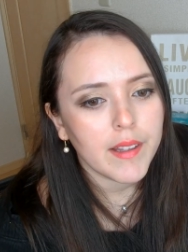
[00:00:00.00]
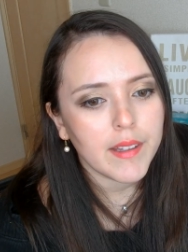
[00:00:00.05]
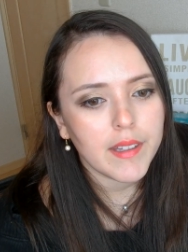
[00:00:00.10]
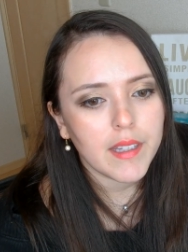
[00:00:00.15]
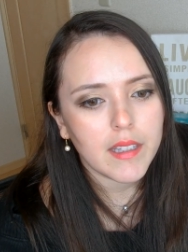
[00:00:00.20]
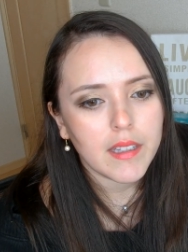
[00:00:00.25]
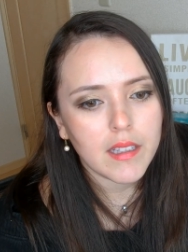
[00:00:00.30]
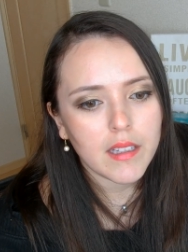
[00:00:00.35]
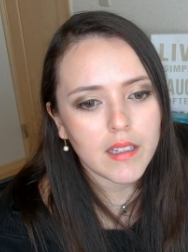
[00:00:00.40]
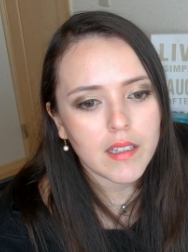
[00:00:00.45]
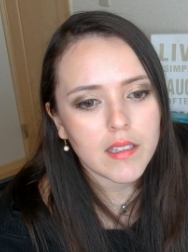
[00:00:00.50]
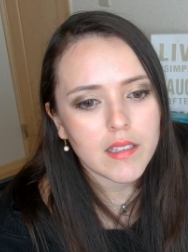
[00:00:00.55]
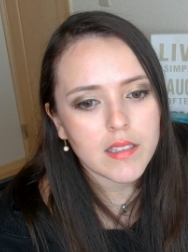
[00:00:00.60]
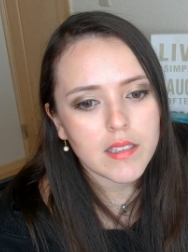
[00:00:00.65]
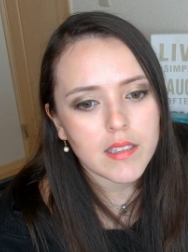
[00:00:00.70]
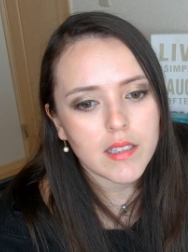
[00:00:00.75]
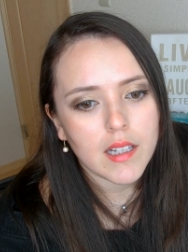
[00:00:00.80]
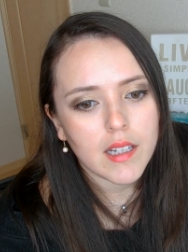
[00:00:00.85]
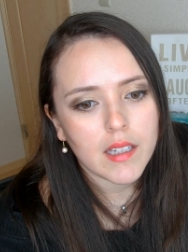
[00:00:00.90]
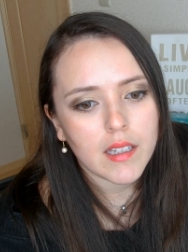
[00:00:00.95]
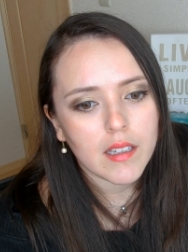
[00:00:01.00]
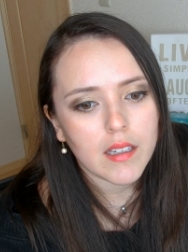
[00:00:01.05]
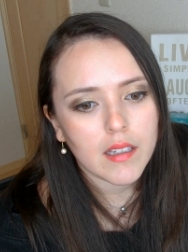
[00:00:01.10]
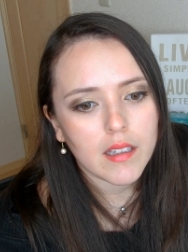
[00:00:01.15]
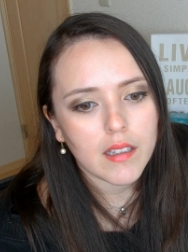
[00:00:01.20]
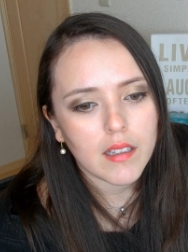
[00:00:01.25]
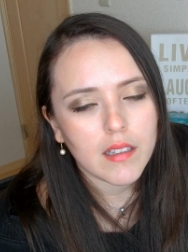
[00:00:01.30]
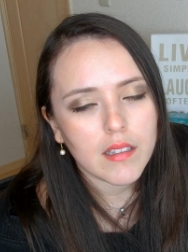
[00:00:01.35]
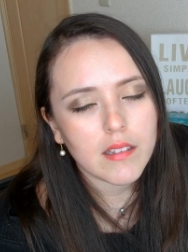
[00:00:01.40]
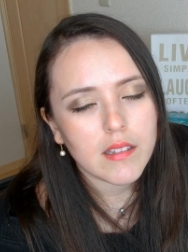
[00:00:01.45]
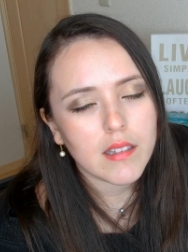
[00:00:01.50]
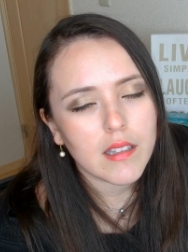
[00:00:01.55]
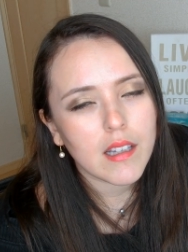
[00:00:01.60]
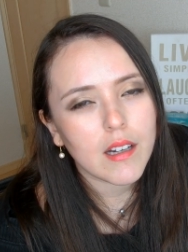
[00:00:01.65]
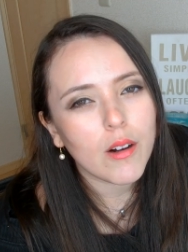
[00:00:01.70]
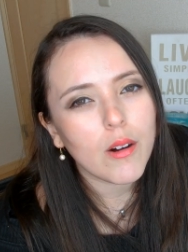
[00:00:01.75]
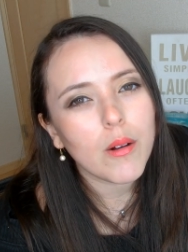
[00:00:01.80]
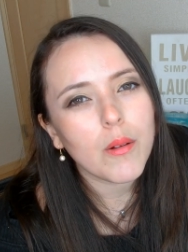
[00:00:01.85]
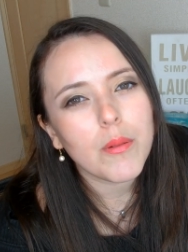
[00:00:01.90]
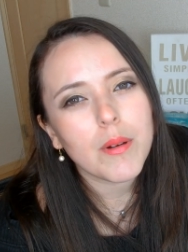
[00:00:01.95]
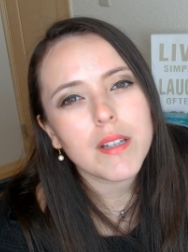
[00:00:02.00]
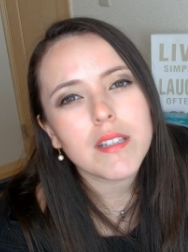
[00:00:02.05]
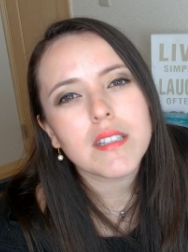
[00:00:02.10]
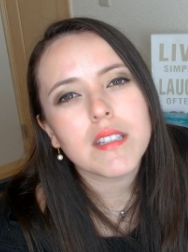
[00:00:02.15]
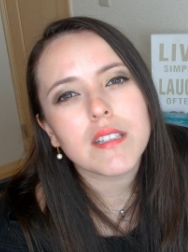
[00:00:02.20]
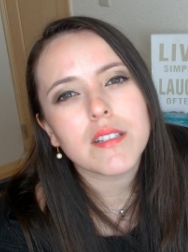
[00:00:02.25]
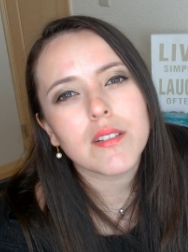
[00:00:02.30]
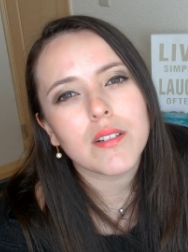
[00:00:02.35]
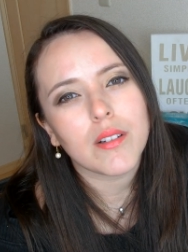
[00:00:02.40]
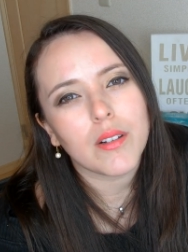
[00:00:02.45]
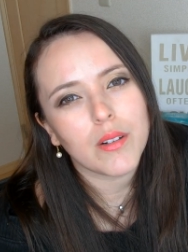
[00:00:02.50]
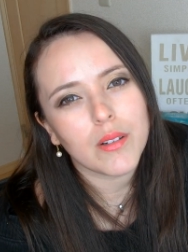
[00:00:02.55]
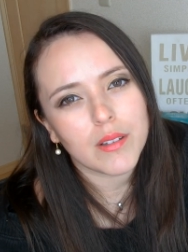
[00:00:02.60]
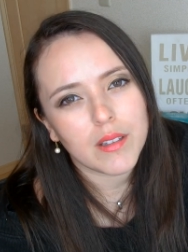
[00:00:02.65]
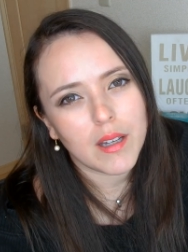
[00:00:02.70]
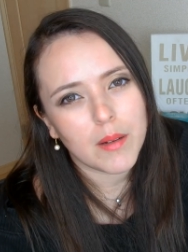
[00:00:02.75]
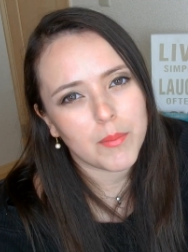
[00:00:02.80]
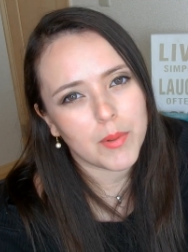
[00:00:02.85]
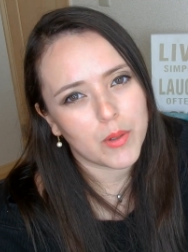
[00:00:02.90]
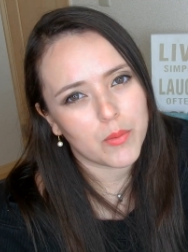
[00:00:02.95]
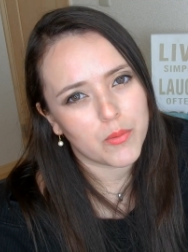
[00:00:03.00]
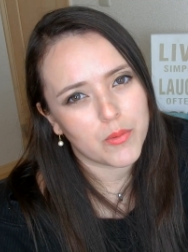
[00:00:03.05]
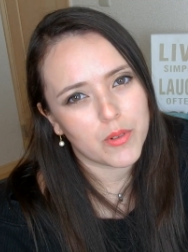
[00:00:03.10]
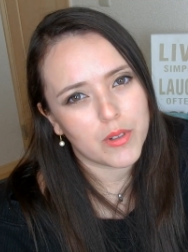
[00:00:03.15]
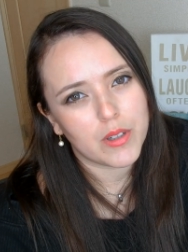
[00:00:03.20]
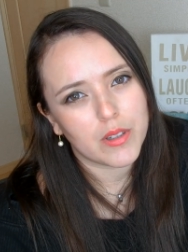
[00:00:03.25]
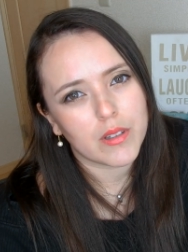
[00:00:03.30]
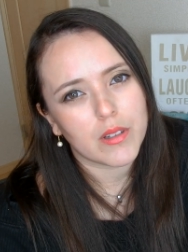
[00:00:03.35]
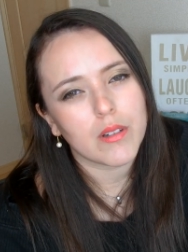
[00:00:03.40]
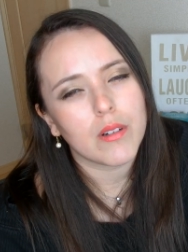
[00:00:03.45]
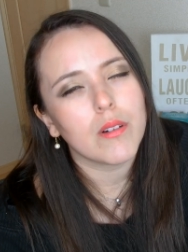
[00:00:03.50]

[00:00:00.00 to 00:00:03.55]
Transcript: the thing is like always it's not only about work